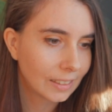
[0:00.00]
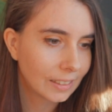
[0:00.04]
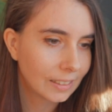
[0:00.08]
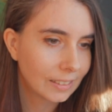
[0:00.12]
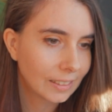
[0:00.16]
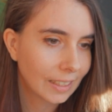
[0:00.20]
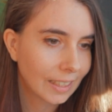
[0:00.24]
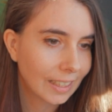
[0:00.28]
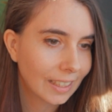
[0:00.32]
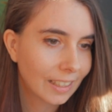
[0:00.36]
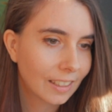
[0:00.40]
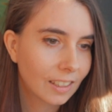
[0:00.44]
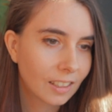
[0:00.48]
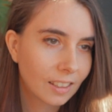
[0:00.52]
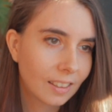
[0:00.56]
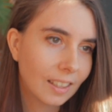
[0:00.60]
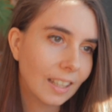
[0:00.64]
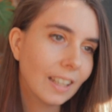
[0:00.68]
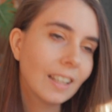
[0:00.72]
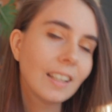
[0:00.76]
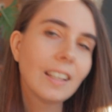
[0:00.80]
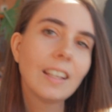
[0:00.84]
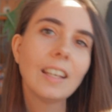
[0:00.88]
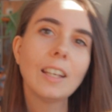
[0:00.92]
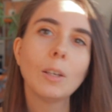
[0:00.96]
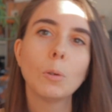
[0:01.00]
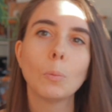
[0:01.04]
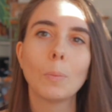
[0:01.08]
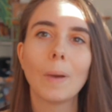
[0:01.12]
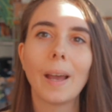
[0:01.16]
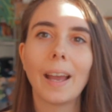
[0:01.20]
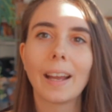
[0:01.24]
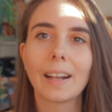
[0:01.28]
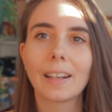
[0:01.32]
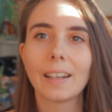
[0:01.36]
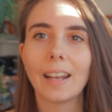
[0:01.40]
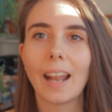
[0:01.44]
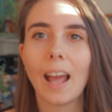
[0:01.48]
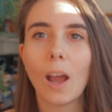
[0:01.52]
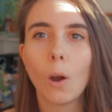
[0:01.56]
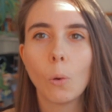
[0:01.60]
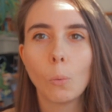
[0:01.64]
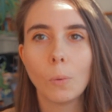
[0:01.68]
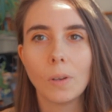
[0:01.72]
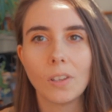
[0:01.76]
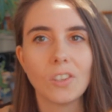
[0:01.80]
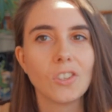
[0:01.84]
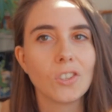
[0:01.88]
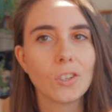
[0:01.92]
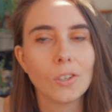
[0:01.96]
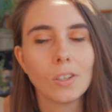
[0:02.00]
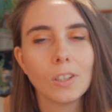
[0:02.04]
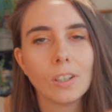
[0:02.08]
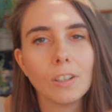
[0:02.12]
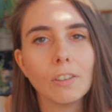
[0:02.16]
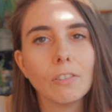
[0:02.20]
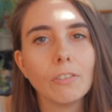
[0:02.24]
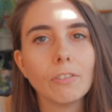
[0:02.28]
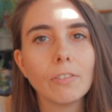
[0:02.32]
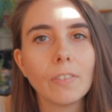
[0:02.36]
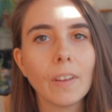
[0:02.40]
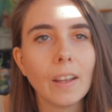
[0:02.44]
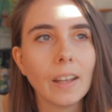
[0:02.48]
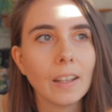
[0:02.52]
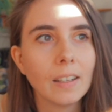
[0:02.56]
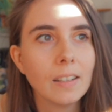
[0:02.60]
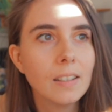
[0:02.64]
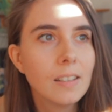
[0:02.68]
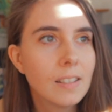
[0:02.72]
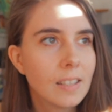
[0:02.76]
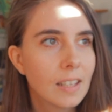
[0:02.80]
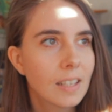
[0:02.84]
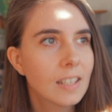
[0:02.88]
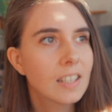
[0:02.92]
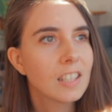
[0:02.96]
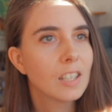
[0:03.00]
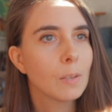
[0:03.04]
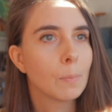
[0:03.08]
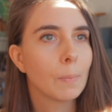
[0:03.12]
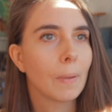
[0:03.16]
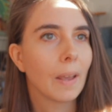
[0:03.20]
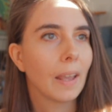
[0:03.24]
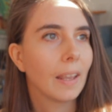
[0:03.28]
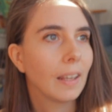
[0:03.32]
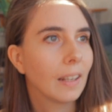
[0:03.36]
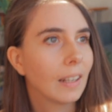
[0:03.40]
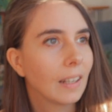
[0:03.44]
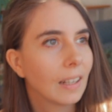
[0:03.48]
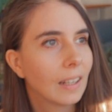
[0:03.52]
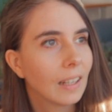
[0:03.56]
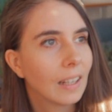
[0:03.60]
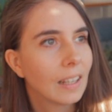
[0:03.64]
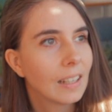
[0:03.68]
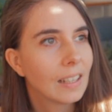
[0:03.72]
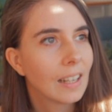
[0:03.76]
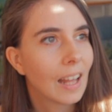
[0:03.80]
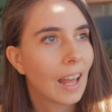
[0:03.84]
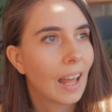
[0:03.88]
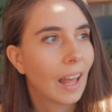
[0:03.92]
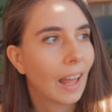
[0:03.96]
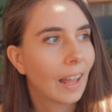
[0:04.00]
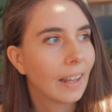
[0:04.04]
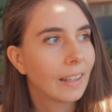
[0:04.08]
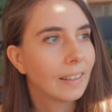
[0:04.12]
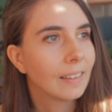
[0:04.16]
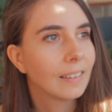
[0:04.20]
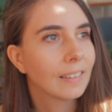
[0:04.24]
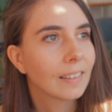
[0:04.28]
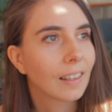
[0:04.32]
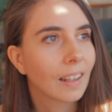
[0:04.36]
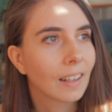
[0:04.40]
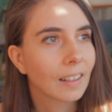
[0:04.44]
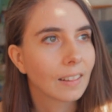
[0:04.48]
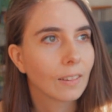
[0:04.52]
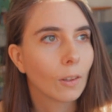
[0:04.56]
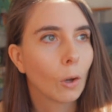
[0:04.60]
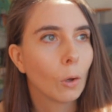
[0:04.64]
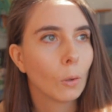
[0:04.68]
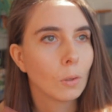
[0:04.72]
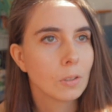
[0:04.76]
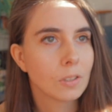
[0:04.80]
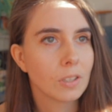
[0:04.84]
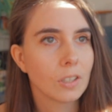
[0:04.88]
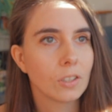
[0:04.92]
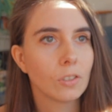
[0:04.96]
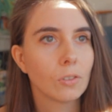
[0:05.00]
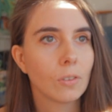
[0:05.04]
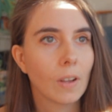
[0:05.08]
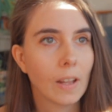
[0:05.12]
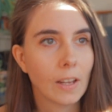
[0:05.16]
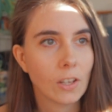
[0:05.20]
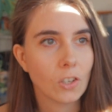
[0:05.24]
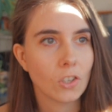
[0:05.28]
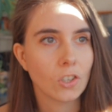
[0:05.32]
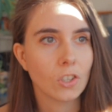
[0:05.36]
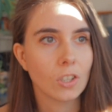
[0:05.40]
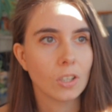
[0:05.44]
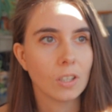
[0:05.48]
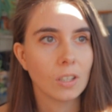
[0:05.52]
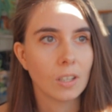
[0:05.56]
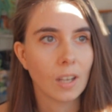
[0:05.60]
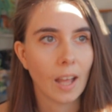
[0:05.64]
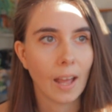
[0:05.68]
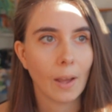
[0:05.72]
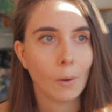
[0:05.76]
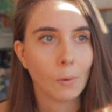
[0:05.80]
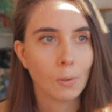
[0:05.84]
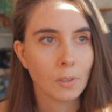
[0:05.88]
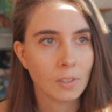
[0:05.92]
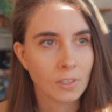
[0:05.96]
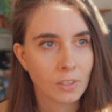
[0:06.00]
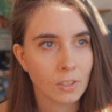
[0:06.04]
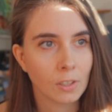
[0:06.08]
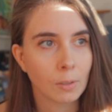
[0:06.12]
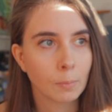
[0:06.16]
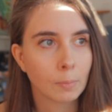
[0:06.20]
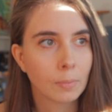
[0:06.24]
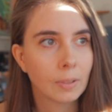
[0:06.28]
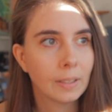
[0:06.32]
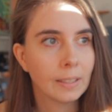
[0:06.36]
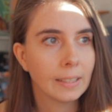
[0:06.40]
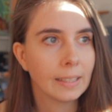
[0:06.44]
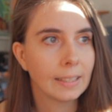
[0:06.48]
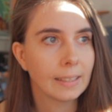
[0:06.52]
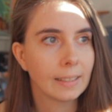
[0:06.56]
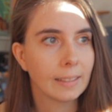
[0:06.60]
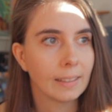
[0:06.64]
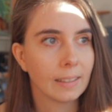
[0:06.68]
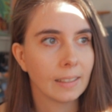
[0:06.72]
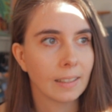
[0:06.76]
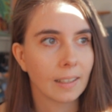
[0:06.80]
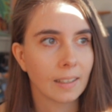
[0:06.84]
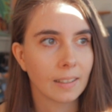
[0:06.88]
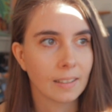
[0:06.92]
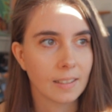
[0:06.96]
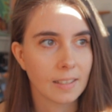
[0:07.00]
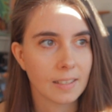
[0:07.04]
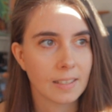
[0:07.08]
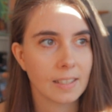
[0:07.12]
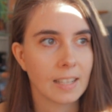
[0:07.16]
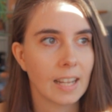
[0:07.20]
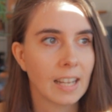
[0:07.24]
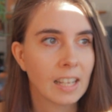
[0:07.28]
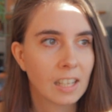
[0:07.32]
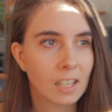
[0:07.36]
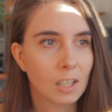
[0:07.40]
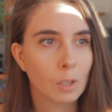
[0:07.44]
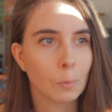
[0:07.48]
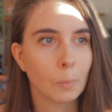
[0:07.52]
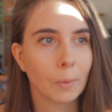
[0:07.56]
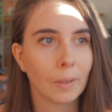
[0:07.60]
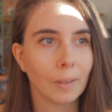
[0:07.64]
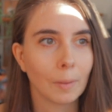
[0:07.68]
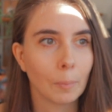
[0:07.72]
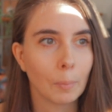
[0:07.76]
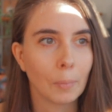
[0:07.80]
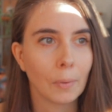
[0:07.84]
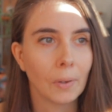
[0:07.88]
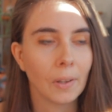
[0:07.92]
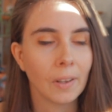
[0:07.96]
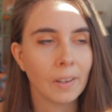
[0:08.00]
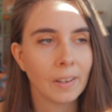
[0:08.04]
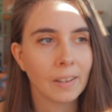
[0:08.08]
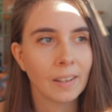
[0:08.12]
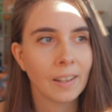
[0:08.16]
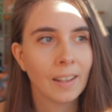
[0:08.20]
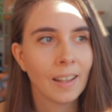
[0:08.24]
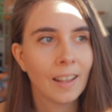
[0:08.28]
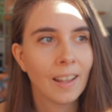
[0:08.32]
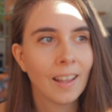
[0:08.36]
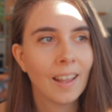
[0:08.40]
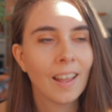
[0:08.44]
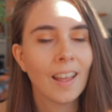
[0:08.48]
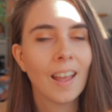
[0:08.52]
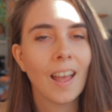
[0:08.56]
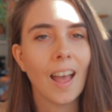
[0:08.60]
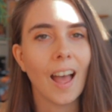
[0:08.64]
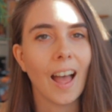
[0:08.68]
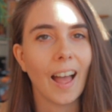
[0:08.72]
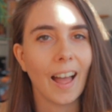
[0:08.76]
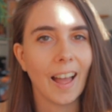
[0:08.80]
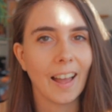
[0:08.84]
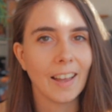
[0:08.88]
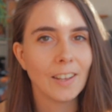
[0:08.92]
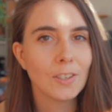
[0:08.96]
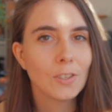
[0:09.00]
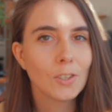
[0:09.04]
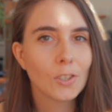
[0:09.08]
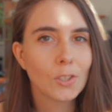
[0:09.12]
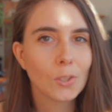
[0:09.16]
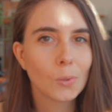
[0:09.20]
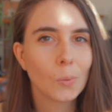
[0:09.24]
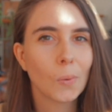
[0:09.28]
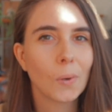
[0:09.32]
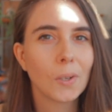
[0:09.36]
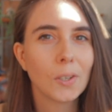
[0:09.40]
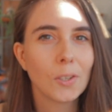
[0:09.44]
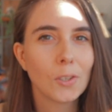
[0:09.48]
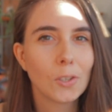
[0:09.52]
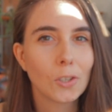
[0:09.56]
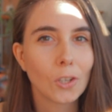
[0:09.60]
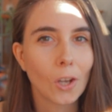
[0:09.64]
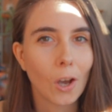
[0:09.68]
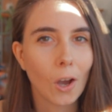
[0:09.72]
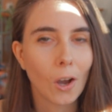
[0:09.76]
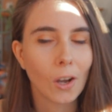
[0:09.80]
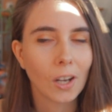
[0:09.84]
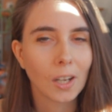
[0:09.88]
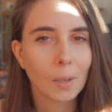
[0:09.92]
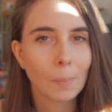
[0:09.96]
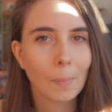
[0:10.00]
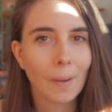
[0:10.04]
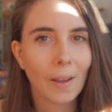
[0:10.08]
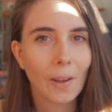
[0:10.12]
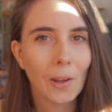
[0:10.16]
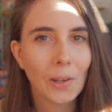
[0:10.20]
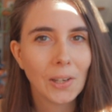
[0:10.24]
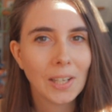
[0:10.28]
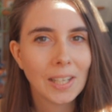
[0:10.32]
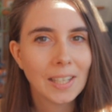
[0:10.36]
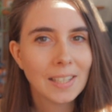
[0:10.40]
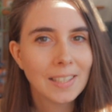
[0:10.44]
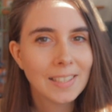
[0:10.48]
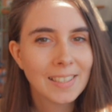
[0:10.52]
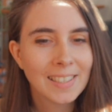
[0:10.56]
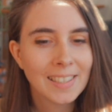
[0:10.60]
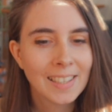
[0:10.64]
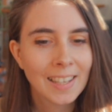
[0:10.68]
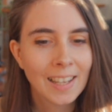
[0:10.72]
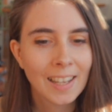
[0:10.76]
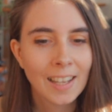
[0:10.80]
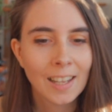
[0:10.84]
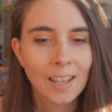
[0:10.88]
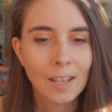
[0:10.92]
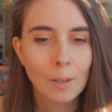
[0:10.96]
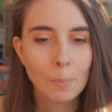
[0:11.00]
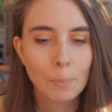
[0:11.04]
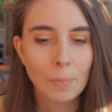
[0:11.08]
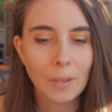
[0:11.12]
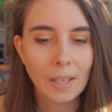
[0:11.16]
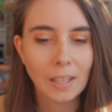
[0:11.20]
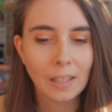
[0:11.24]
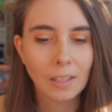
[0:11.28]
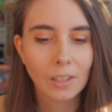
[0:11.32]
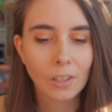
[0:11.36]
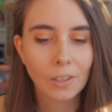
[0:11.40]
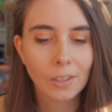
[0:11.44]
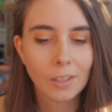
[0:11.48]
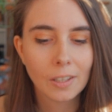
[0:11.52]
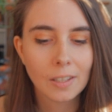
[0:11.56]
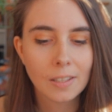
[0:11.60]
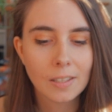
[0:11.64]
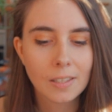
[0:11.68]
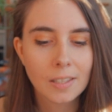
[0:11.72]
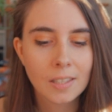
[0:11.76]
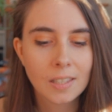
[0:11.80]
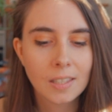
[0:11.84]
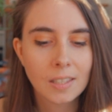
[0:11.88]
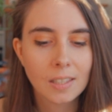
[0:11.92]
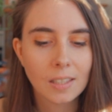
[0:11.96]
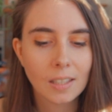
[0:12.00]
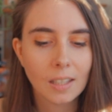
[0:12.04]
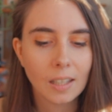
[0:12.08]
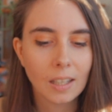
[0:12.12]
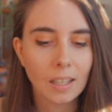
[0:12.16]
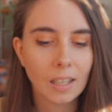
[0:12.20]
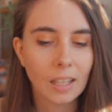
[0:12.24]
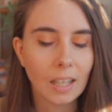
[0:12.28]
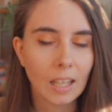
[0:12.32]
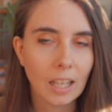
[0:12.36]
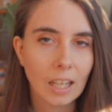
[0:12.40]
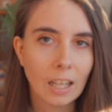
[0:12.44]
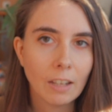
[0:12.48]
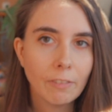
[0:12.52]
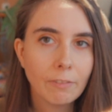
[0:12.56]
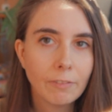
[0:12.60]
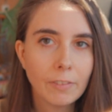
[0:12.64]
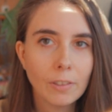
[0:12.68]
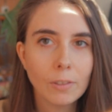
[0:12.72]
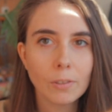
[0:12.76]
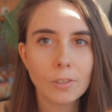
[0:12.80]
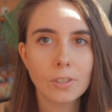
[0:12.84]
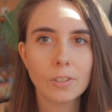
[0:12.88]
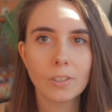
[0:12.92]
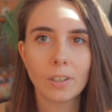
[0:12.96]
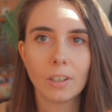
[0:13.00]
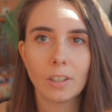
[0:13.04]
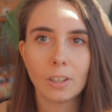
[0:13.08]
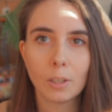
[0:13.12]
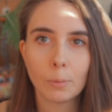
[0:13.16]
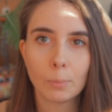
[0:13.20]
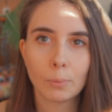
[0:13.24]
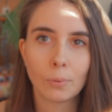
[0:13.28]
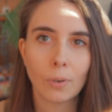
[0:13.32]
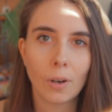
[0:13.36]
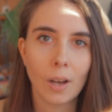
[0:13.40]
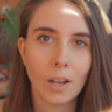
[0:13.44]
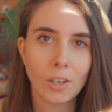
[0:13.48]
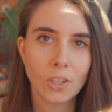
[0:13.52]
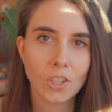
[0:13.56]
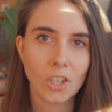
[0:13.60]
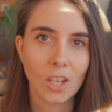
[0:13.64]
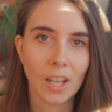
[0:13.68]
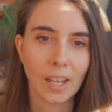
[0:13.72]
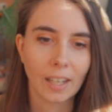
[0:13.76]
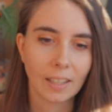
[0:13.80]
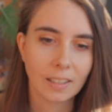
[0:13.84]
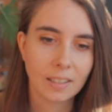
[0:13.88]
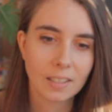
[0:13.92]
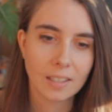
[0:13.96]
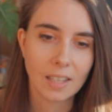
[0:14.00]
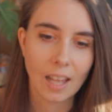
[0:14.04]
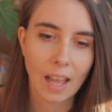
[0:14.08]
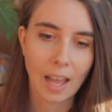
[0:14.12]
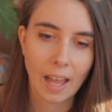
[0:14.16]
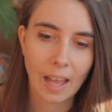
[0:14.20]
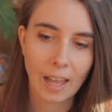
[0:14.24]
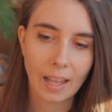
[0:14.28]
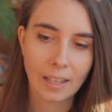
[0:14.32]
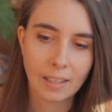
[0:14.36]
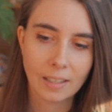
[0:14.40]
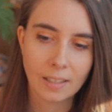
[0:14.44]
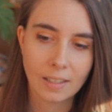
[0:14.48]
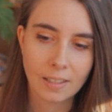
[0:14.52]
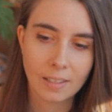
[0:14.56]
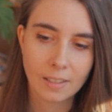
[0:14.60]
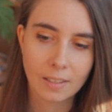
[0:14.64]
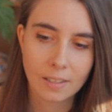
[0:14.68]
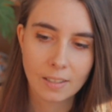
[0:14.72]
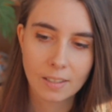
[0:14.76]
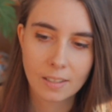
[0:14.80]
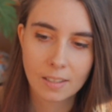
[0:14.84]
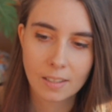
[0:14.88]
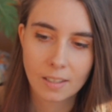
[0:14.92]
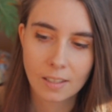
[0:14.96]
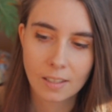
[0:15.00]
Like, thinking back now, we should have anticipated it, and like the whole situation now is completely understandable, but I just want to talk about it because if you start a project and